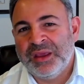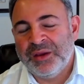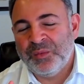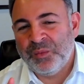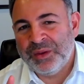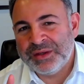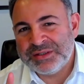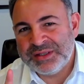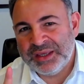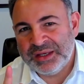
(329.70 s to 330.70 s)

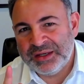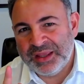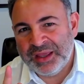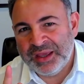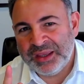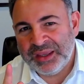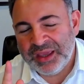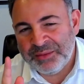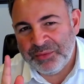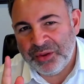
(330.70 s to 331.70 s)
was that I
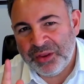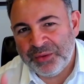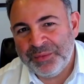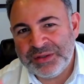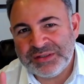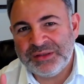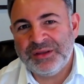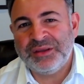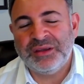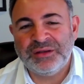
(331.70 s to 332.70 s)
am always
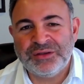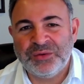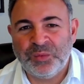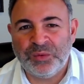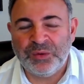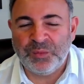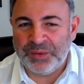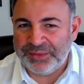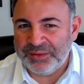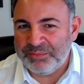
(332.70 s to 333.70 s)
looking to work
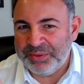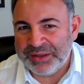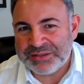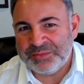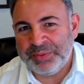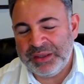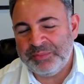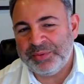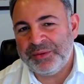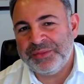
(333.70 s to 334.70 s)
with the best
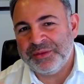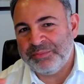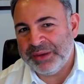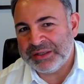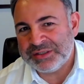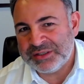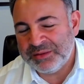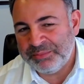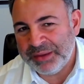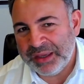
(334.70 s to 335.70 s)
people, the best
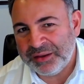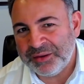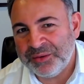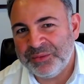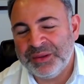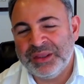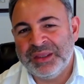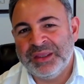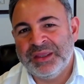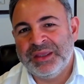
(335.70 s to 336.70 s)
tobacco,
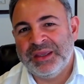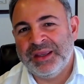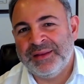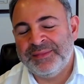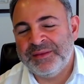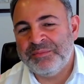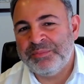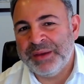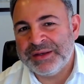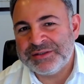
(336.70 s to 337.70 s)
and the
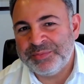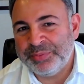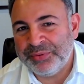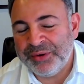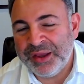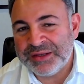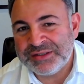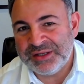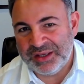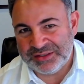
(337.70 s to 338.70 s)
best
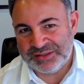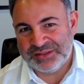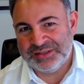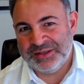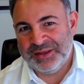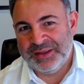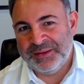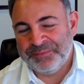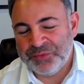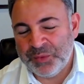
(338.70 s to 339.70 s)
process.
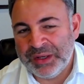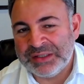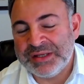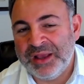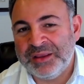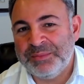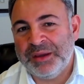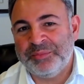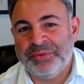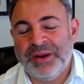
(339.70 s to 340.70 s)
When I talk
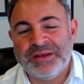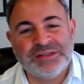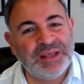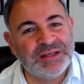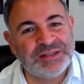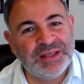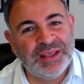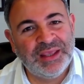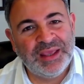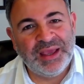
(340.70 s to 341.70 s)
about process,
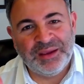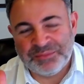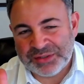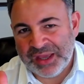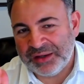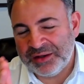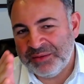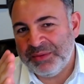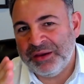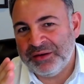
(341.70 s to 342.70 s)
I'm talking
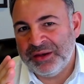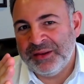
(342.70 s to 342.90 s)
about